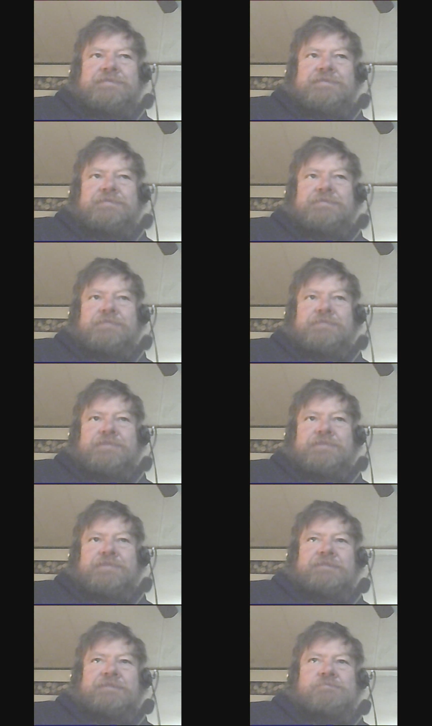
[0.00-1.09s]

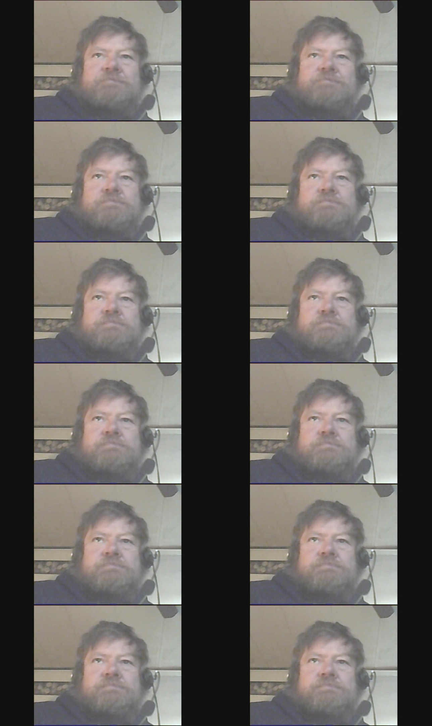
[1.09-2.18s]

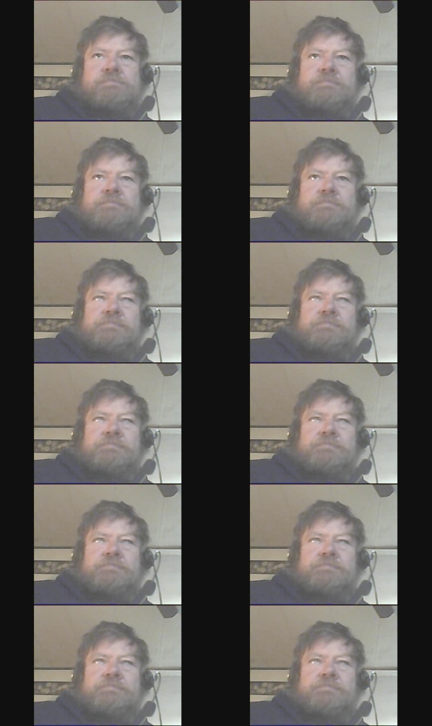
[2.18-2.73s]
(no one is talking)